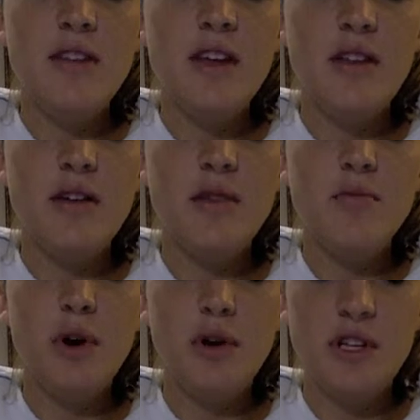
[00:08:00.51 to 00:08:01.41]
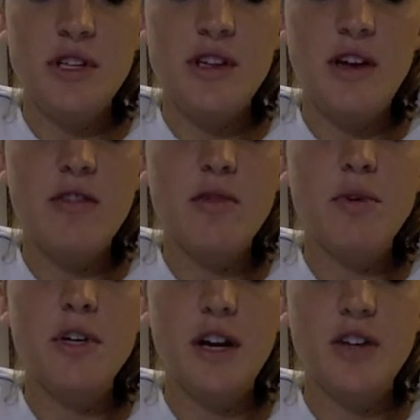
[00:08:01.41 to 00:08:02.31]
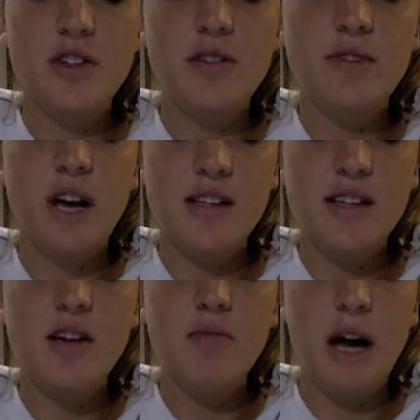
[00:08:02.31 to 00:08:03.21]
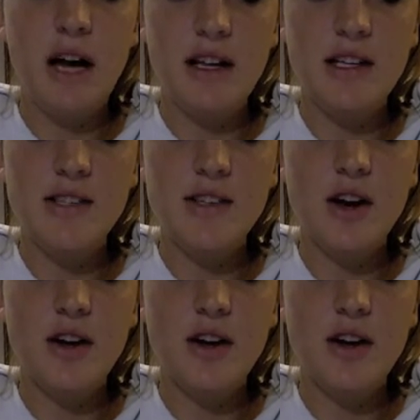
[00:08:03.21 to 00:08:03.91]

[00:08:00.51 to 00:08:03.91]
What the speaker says: the other components of the production of docile bodies